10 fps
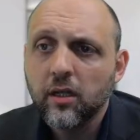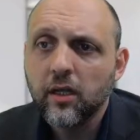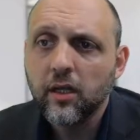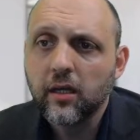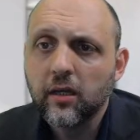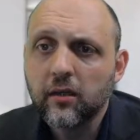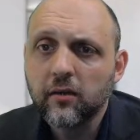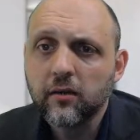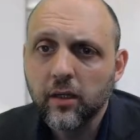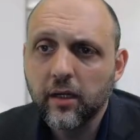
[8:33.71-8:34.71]

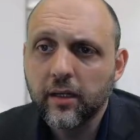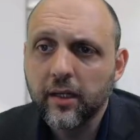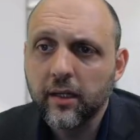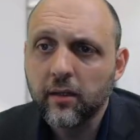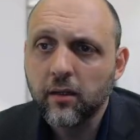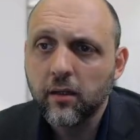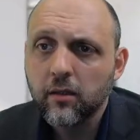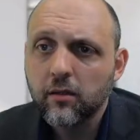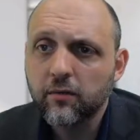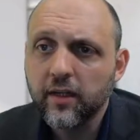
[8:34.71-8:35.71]
And again,
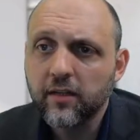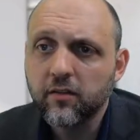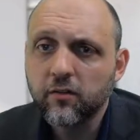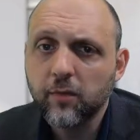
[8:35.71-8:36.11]
devices